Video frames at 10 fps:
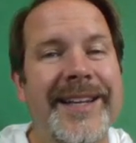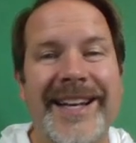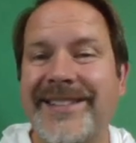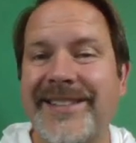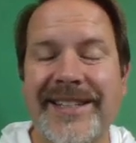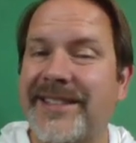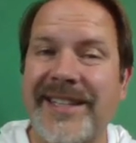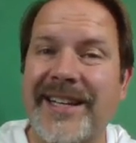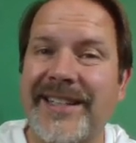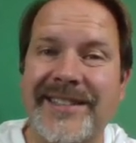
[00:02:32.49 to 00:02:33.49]
It's, it's,
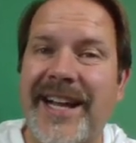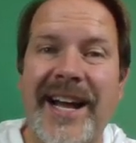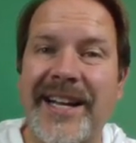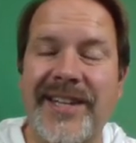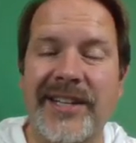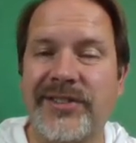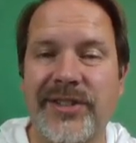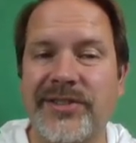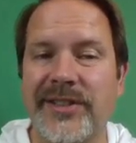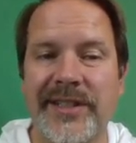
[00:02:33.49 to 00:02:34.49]
the, it's the highest
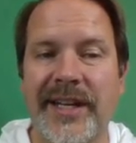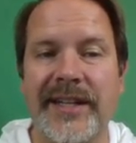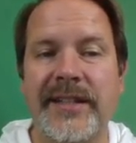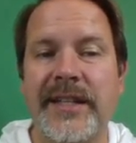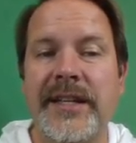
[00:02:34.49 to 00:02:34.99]
concentration you can get.